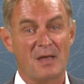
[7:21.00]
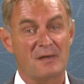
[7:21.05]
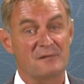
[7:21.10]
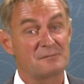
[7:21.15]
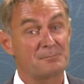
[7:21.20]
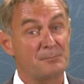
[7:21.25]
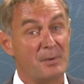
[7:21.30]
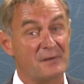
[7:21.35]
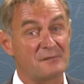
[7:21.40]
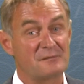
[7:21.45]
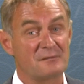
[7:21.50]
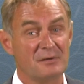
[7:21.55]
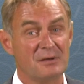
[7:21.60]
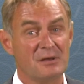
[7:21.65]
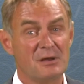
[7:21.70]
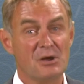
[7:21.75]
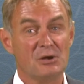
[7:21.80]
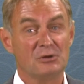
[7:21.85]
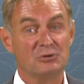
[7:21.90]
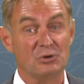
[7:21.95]

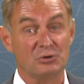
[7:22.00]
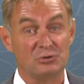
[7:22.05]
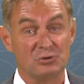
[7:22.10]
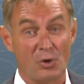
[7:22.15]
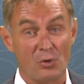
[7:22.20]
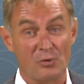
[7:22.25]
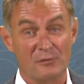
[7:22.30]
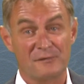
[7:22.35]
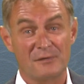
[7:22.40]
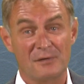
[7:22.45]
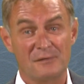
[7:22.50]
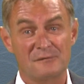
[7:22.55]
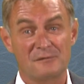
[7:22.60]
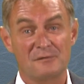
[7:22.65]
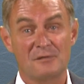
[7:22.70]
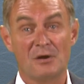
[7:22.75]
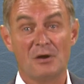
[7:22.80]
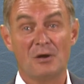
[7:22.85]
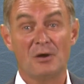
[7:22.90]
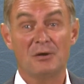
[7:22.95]
especially the
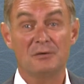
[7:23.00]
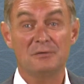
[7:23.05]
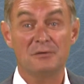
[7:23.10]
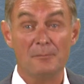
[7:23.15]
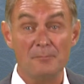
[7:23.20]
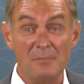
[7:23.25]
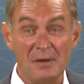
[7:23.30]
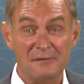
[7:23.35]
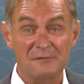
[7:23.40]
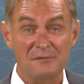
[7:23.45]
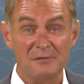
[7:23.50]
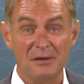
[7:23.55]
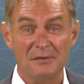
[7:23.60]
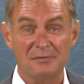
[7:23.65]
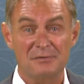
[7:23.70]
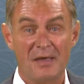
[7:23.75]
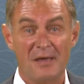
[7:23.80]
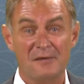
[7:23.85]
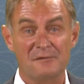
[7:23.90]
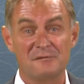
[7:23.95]
dosage, the mixing
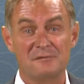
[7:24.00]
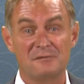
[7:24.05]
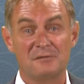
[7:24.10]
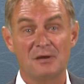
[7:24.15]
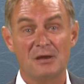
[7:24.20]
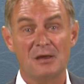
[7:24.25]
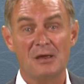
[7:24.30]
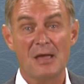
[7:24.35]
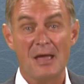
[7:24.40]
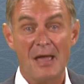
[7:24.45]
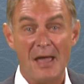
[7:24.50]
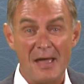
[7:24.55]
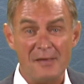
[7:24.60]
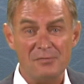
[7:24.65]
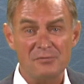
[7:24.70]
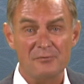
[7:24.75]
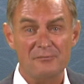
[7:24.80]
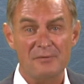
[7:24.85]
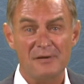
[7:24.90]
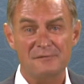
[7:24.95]
intensity
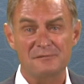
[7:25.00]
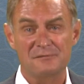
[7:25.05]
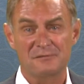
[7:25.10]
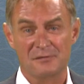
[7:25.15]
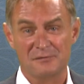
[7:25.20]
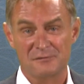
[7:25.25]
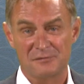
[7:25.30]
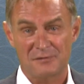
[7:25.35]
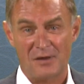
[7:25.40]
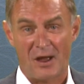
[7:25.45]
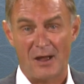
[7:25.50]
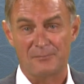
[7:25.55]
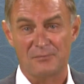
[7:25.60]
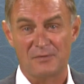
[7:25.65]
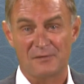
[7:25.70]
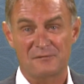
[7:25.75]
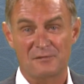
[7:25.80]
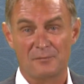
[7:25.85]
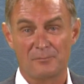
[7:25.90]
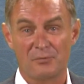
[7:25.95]
and the residence time
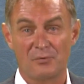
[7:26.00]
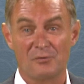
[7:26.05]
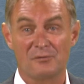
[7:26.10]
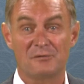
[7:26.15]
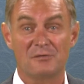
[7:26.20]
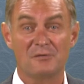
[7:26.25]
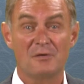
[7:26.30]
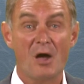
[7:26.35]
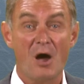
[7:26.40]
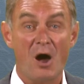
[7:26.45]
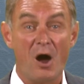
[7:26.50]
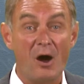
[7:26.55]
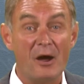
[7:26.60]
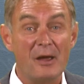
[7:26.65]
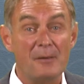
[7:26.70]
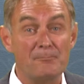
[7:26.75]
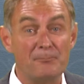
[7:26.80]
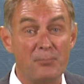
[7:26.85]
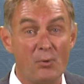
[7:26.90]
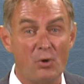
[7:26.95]
distribution
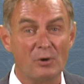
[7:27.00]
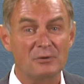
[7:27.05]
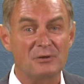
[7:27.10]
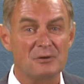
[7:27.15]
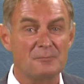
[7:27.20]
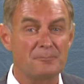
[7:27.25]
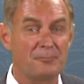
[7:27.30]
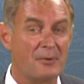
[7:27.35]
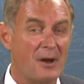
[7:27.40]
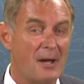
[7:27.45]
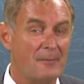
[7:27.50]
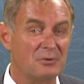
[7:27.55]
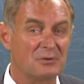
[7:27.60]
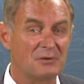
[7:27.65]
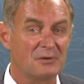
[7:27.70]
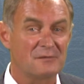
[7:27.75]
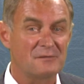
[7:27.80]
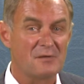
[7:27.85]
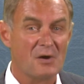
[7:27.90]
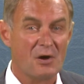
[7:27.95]
are important
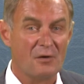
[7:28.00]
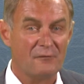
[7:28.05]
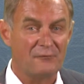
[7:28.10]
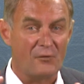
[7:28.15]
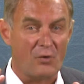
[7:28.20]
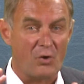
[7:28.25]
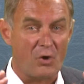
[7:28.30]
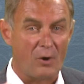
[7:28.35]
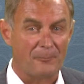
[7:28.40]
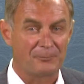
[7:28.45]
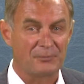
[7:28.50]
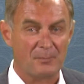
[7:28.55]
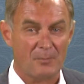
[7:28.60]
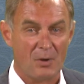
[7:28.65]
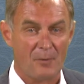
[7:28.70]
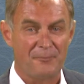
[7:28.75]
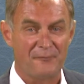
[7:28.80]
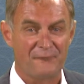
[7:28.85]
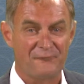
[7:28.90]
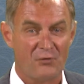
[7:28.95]
parameters for
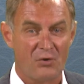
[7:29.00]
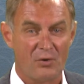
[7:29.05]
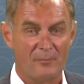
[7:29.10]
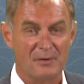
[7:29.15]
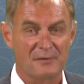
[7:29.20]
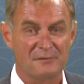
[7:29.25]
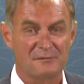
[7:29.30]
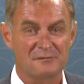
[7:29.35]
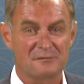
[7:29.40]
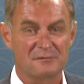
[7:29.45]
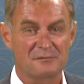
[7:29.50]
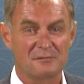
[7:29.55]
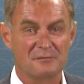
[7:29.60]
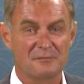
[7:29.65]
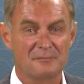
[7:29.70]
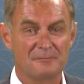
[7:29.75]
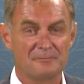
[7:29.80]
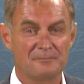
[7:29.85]
optimal performance.